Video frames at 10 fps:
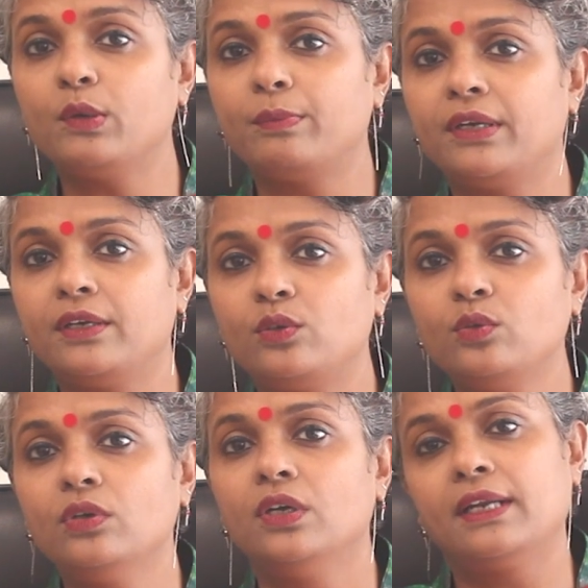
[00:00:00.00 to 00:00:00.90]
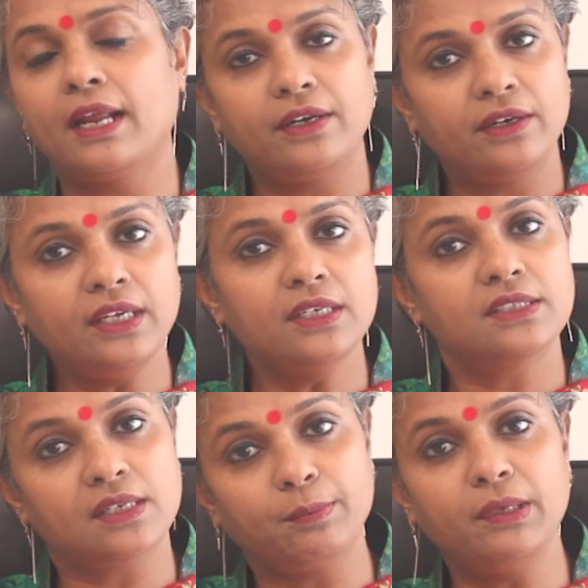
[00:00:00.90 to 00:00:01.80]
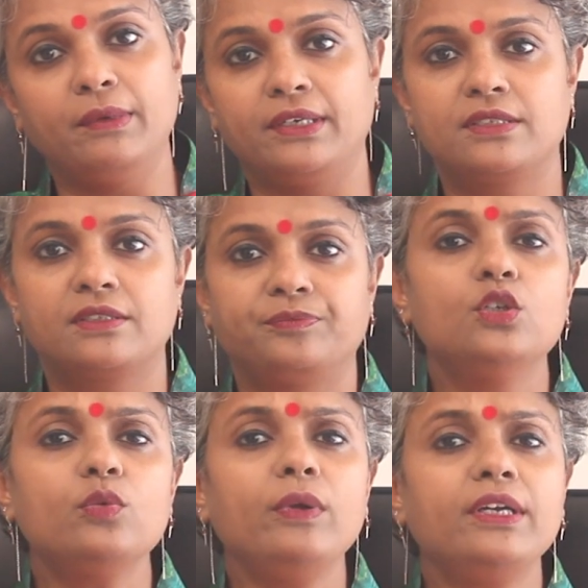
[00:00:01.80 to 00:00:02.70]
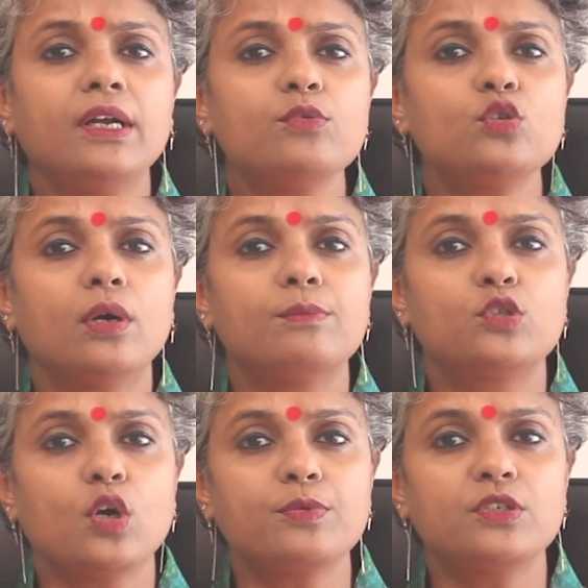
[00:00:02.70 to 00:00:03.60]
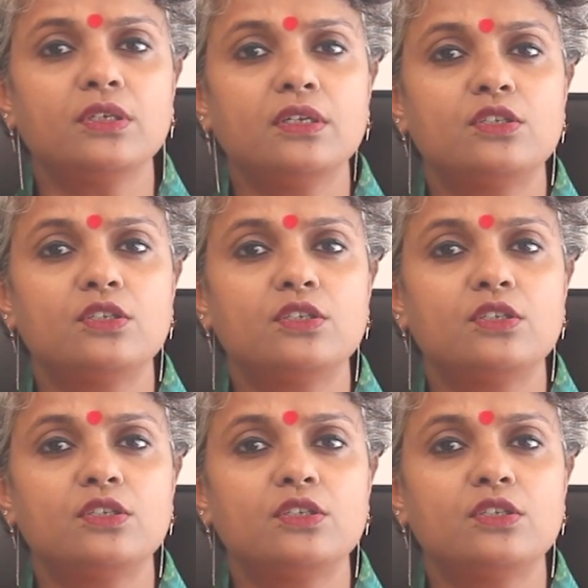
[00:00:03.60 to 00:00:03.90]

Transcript: be obtained through dietary supplements. So when it comes to absorption